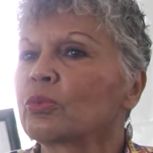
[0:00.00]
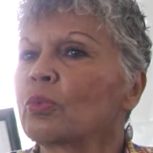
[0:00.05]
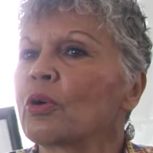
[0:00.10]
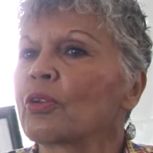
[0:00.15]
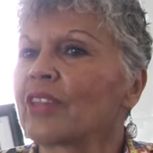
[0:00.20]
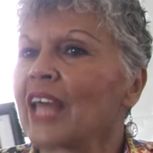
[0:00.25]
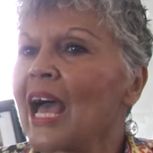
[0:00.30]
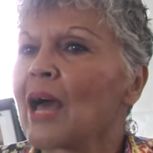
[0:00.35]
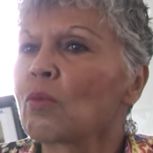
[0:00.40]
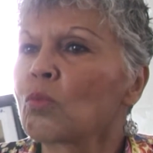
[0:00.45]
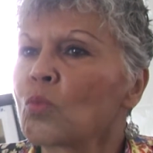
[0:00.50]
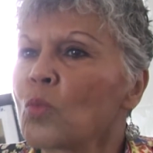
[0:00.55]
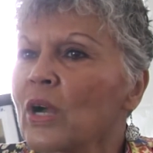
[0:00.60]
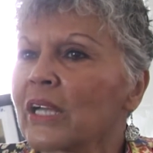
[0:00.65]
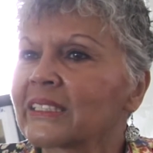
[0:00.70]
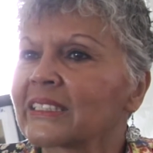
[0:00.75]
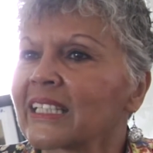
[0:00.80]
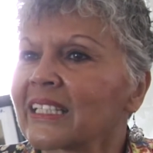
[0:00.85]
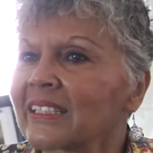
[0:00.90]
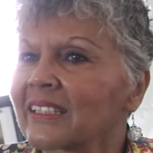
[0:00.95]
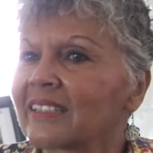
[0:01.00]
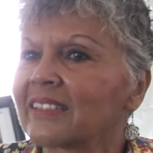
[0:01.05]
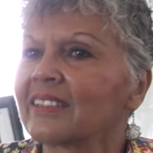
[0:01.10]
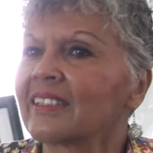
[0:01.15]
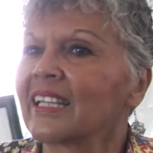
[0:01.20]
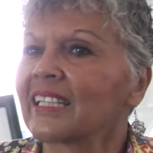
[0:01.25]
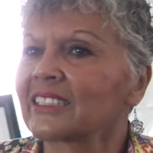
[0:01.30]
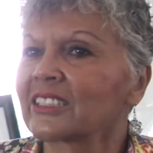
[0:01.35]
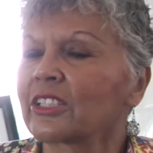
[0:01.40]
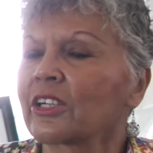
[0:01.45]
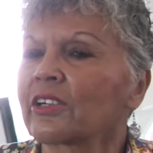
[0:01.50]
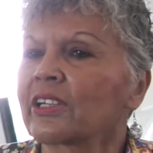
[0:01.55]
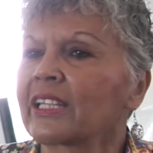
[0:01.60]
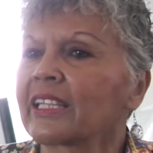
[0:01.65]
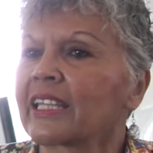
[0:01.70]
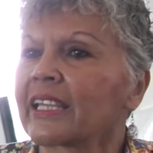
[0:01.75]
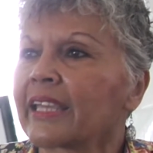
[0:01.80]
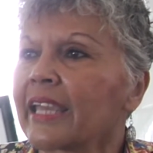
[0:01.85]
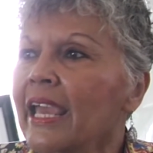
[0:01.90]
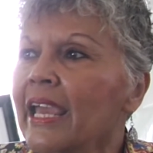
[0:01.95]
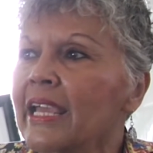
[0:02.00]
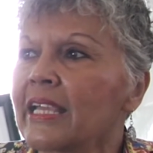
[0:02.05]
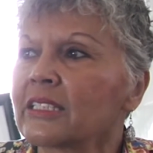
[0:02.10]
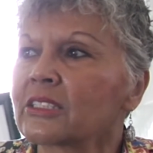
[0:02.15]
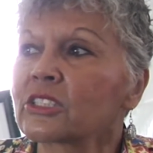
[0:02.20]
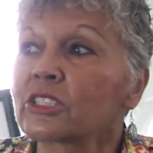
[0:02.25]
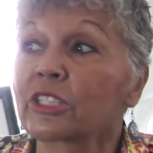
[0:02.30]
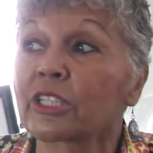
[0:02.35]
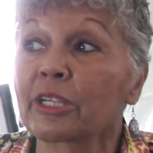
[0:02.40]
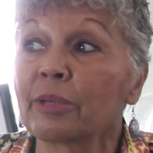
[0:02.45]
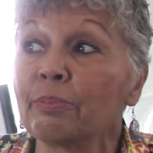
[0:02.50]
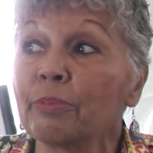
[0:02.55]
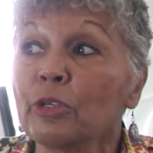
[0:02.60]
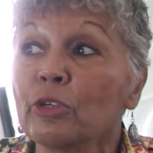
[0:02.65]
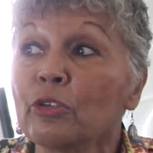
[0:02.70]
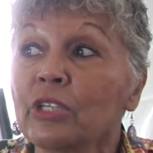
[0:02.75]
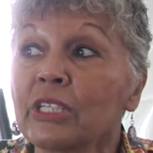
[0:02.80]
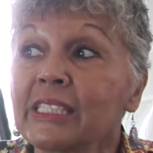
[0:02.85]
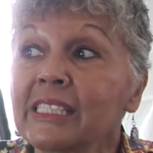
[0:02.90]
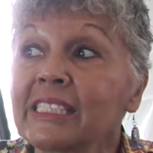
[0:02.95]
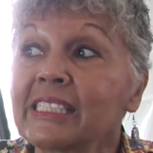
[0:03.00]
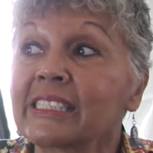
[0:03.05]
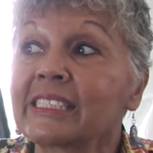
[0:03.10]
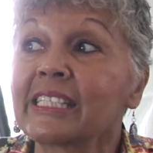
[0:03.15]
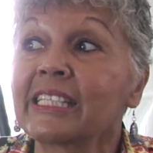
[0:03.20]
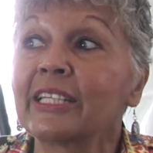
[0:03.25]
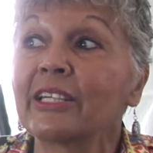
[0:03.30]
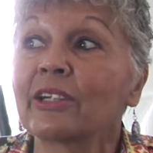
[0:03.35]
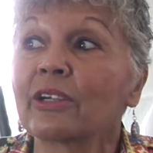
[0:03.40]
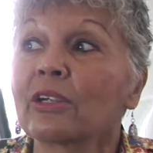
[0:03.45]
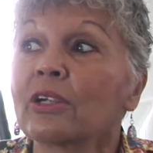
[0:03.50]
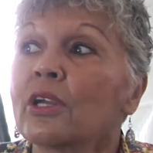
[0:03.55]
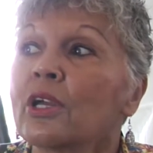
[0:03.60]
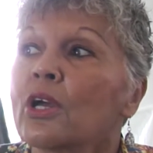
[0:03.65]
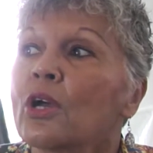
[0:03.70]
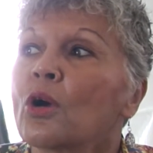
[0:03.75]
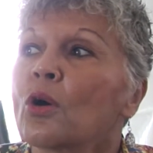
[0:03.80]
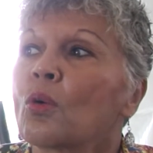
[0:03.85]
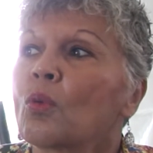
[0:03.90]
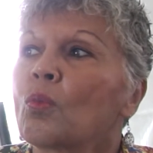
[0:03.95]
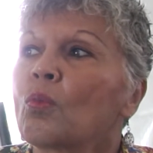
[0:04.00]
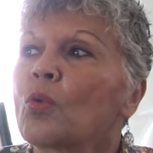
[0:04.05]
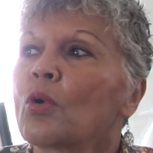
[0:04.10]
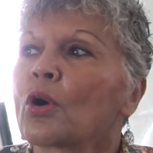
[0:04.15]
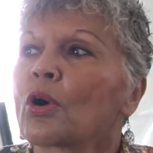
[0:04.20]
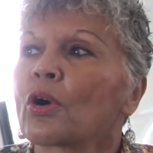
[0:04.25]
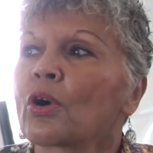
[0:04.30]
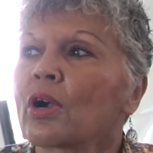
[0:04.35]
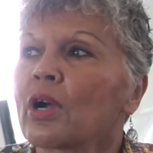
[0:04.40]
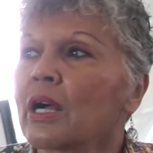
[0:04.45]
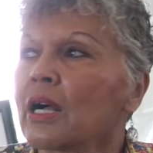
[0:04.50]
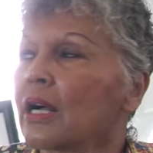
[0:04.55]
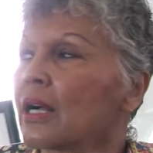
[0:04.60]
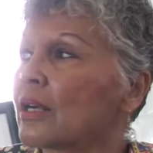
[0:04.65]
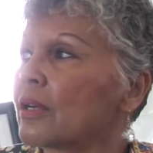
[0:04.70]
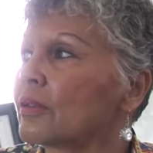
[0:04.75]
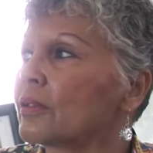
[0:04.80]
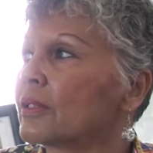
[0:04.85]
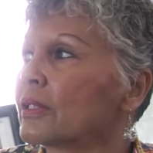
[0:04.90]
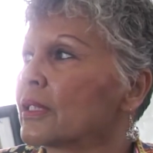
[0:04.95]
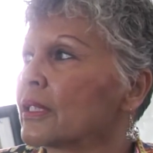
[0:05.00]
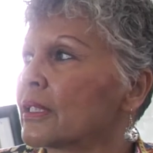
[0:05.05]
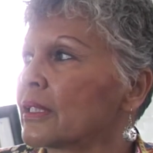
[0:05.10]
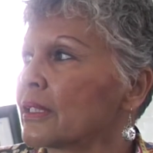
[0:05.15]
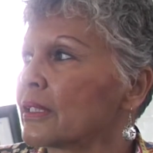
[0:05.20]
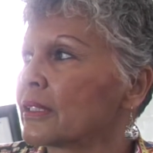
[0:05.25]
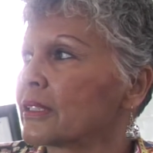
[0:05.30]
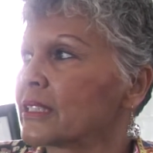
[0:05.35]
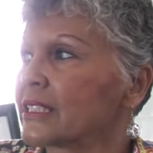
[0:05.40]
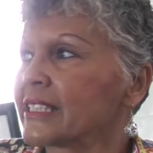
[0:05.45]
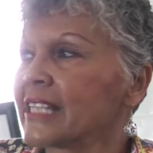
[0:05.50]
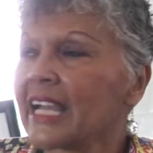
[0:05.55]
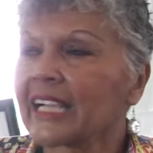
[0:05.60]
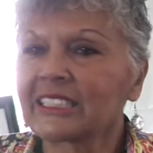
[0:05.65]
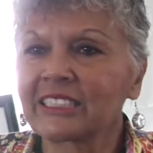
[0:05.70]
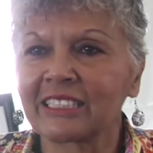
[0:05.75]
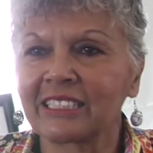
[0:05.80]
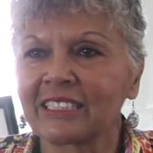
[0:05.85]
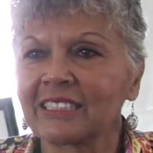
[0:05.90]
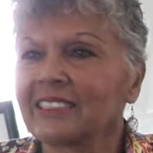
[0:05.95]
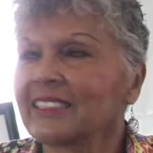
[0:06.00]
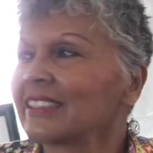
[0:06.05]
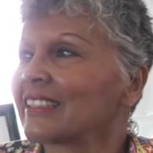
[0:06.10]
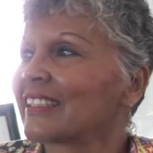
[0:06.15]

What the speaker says: Well, that wasn't necessarily the case. The communities here were sectioned.